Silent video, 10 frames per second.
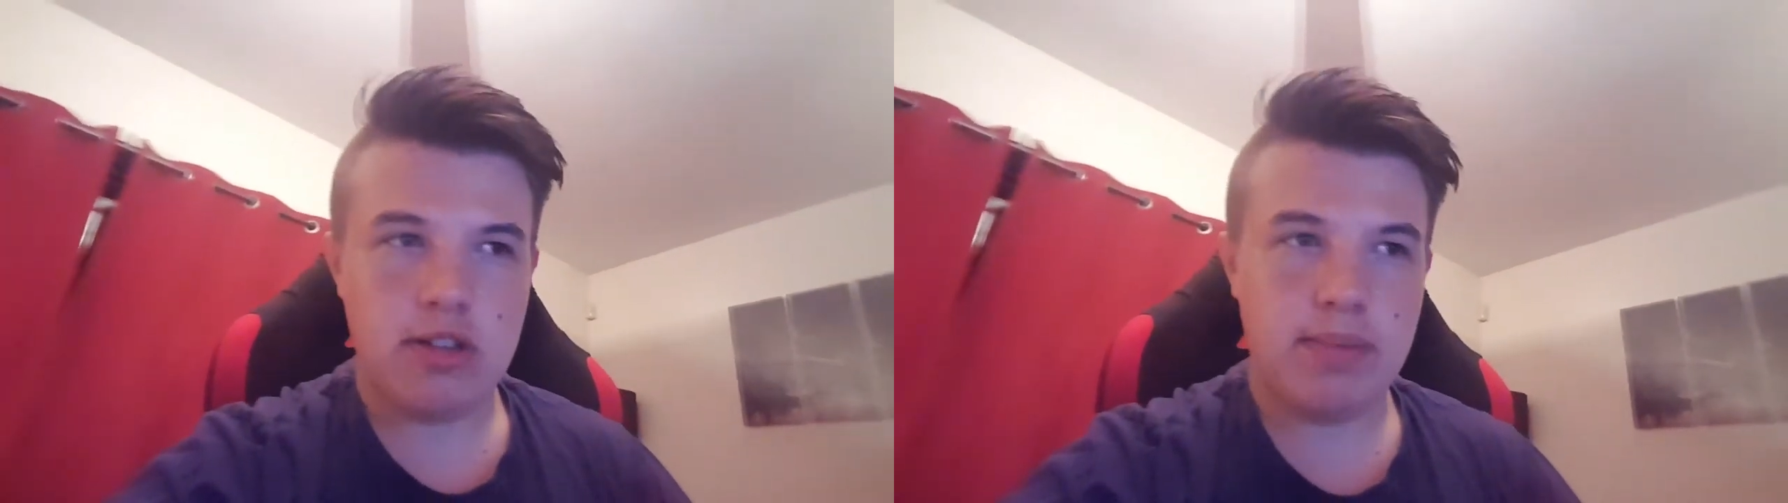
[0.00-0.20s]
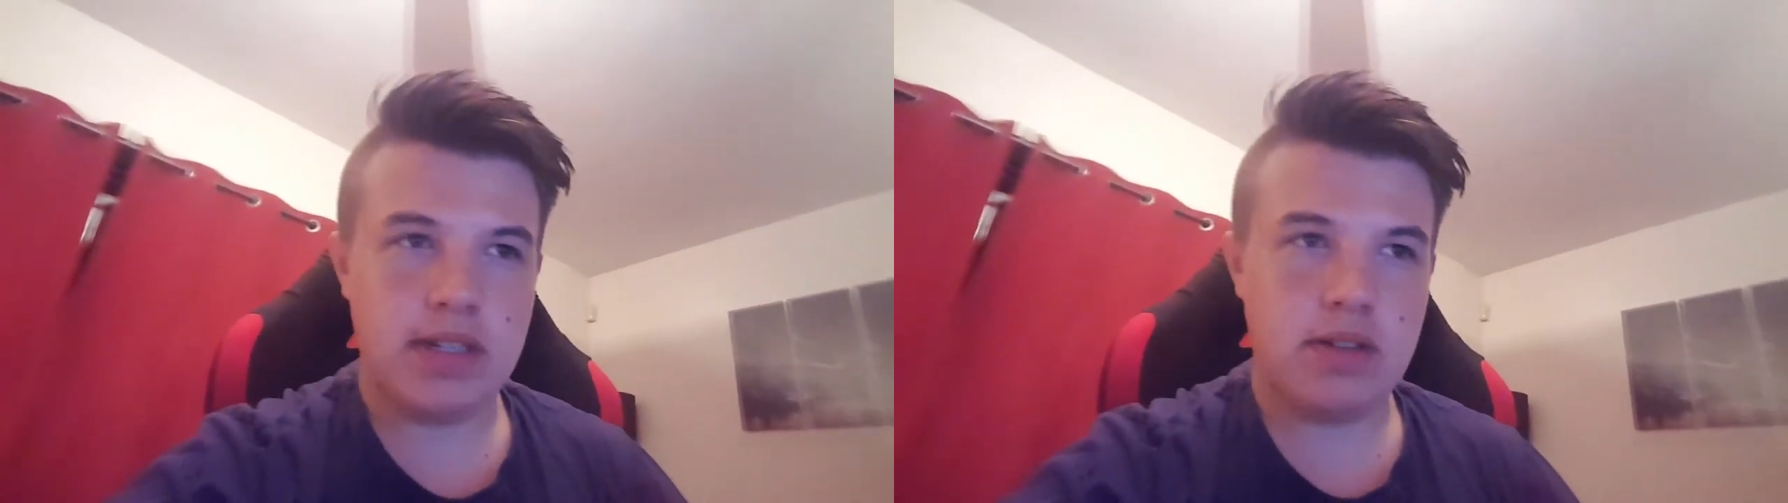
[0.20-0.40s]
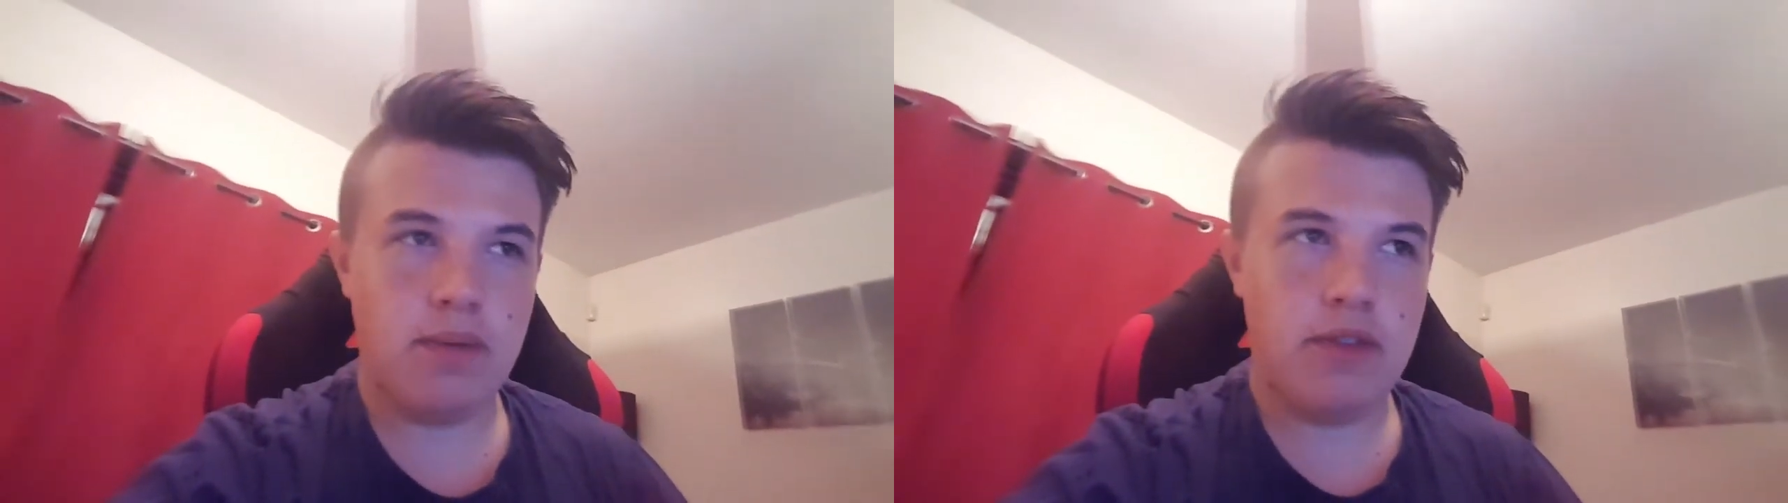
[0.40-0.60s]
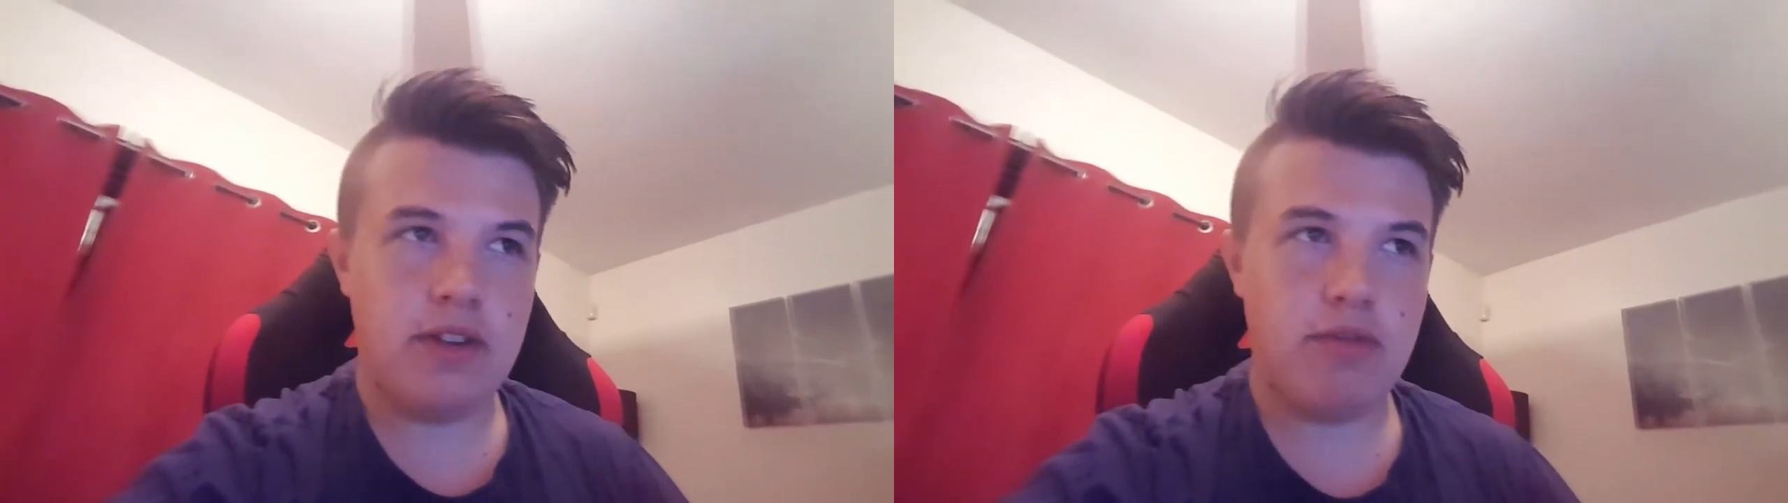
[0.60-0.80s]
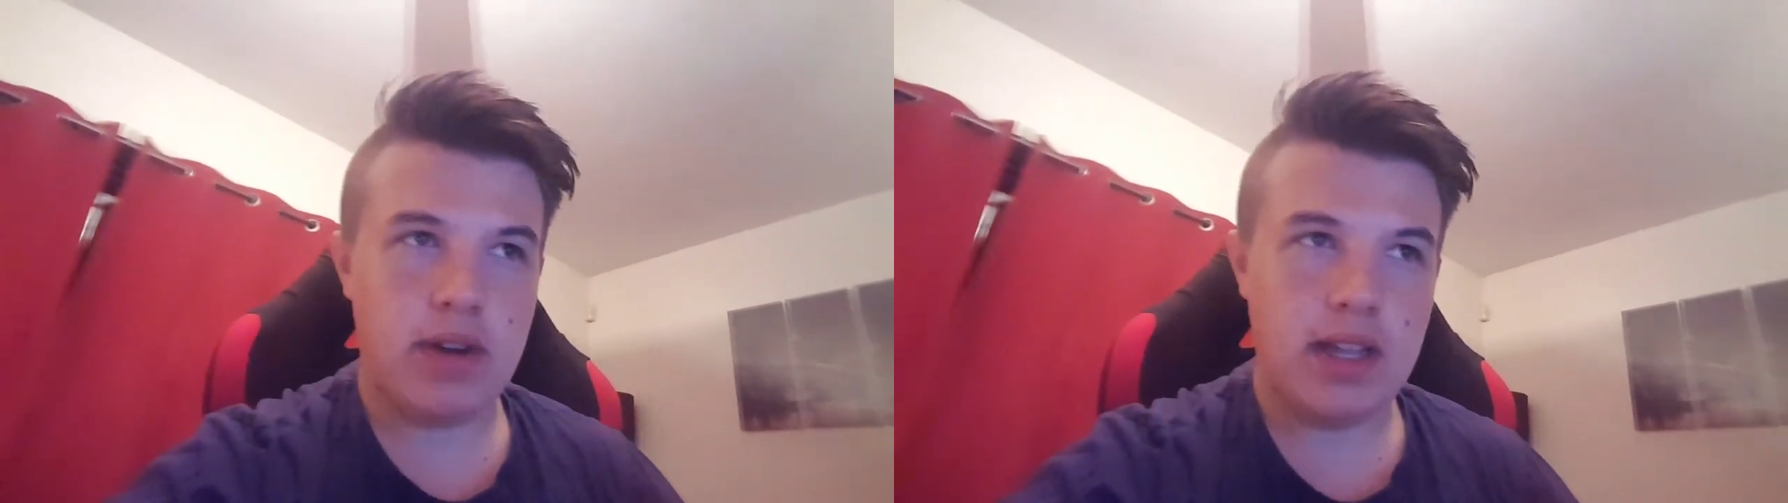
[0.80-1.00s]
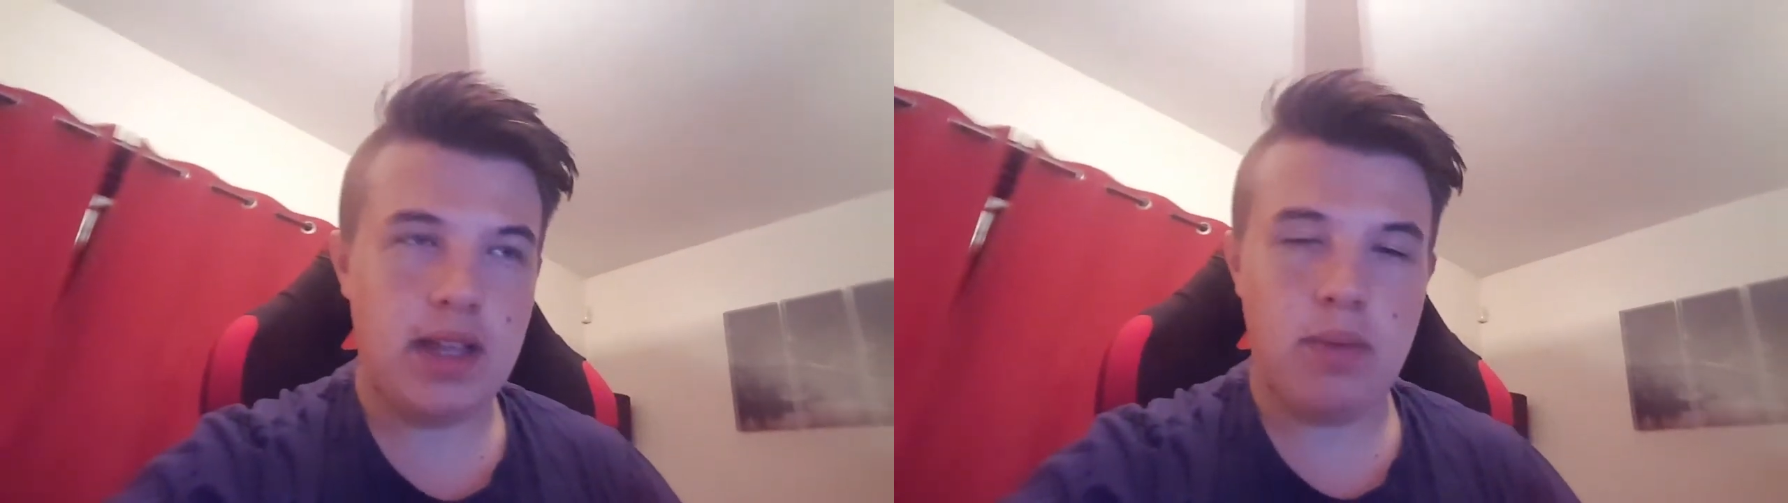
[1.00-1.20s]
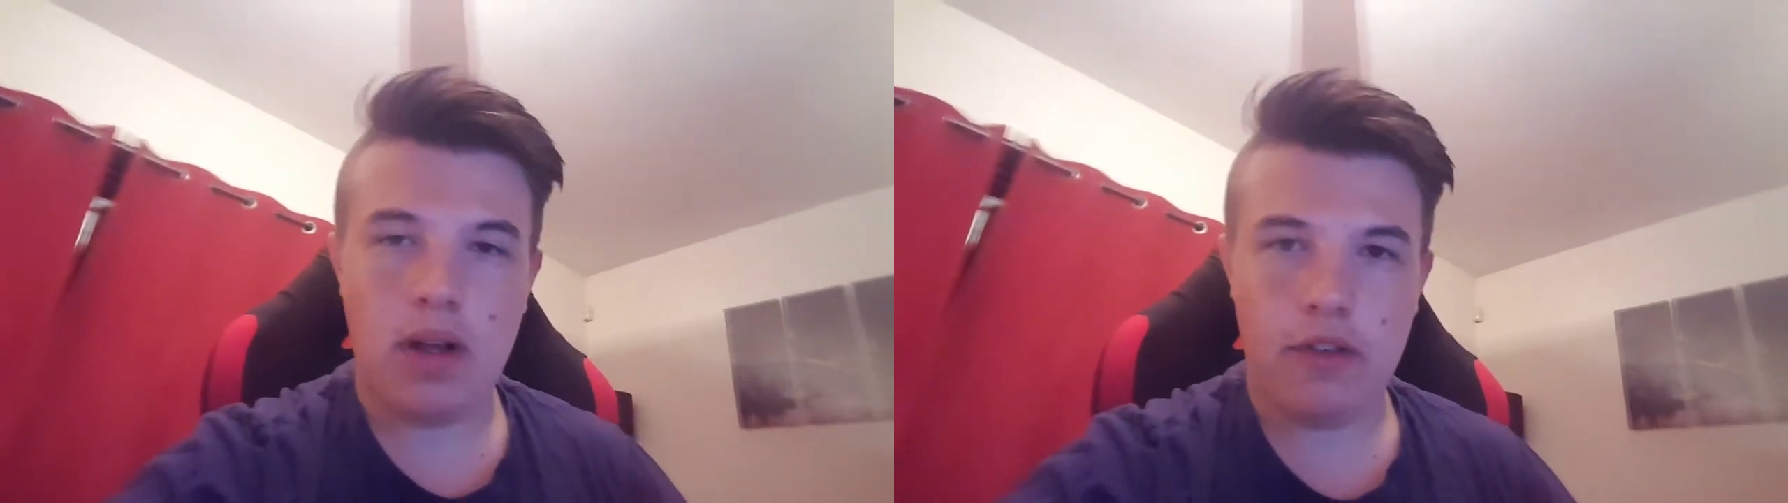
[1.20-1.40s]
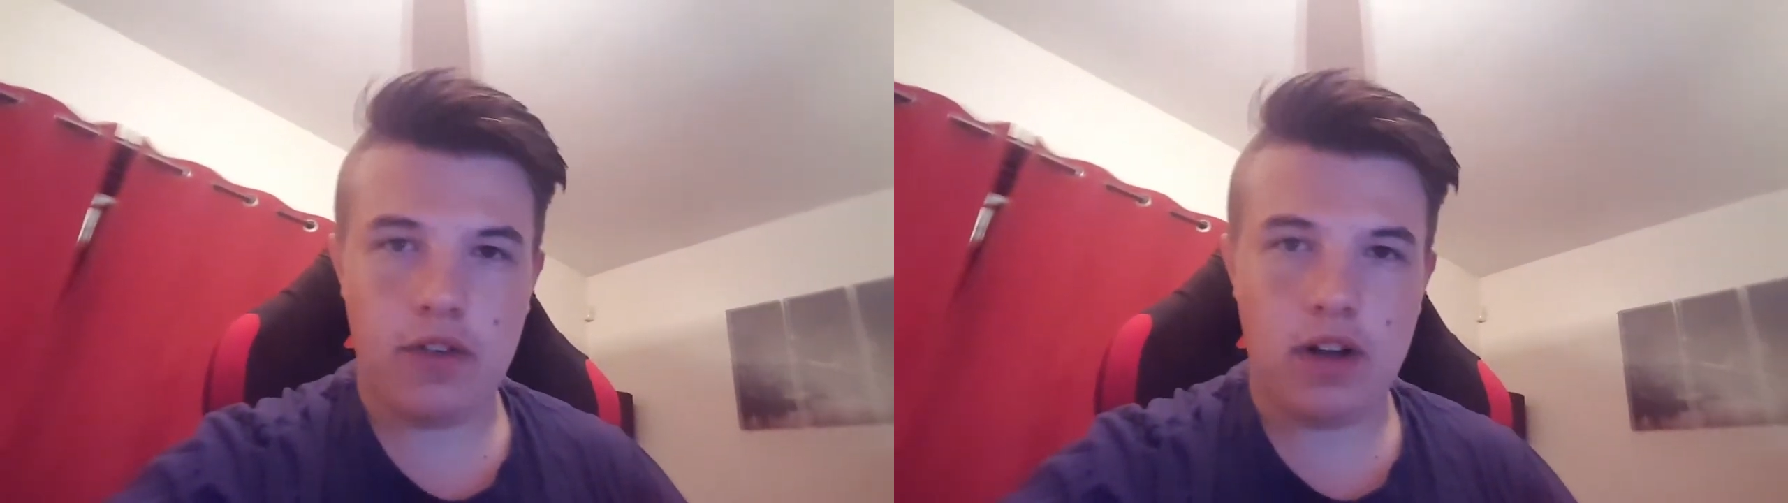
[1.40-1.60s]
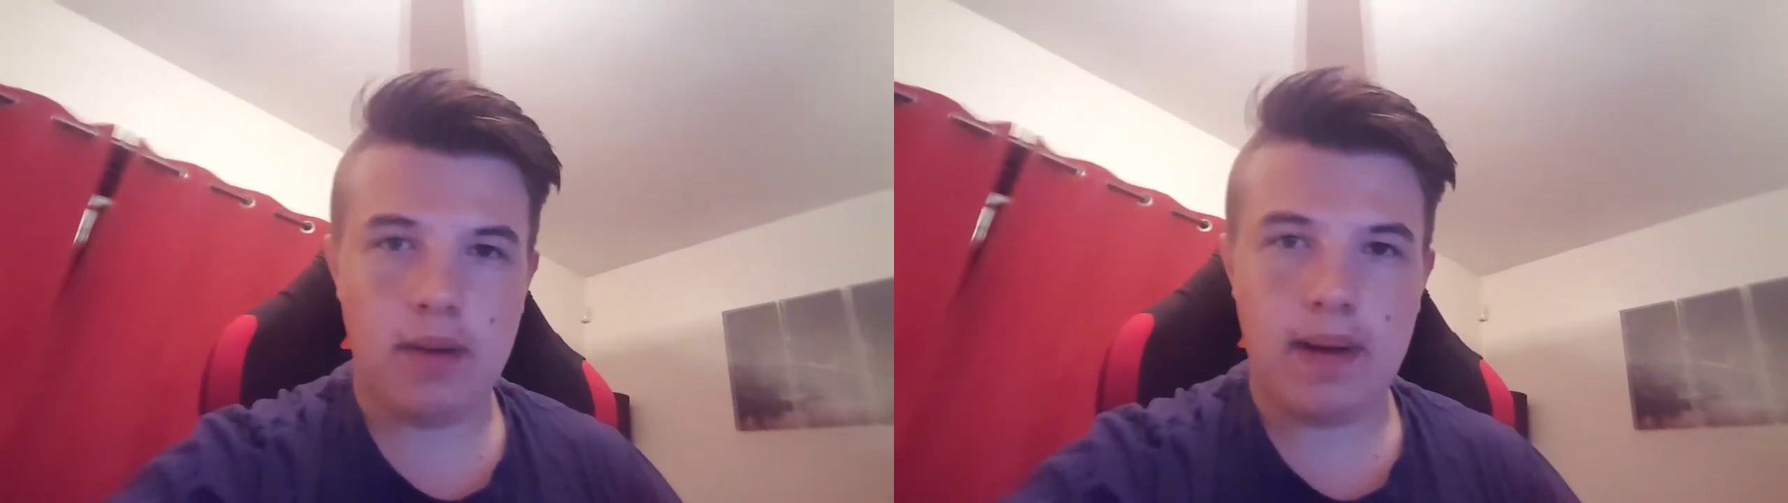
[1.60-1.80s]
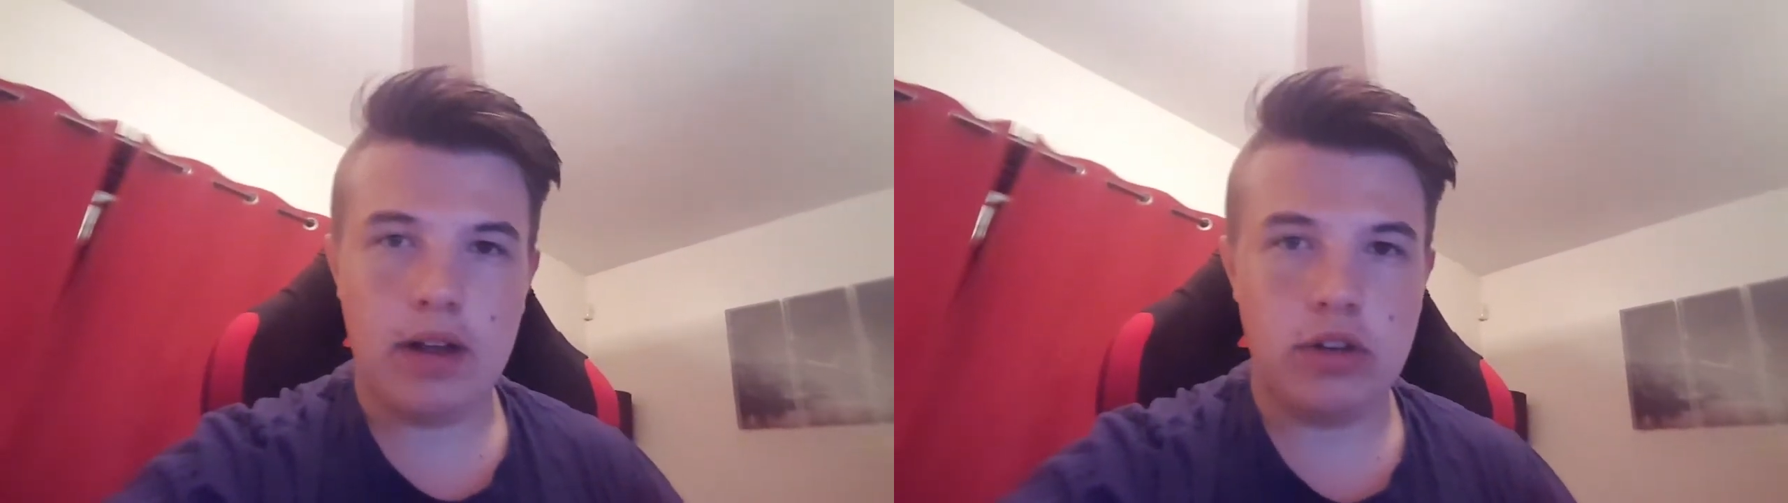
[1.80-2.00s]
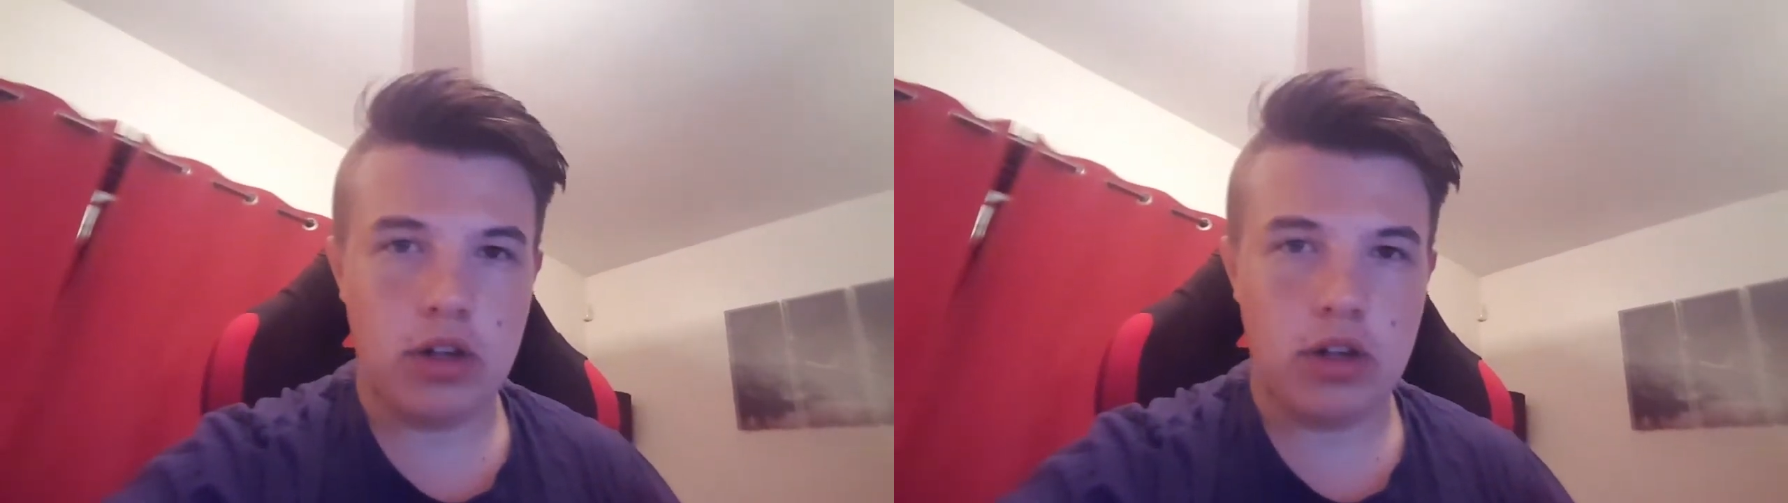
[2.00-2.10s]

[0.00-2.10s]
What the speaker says: to be something really well thought about,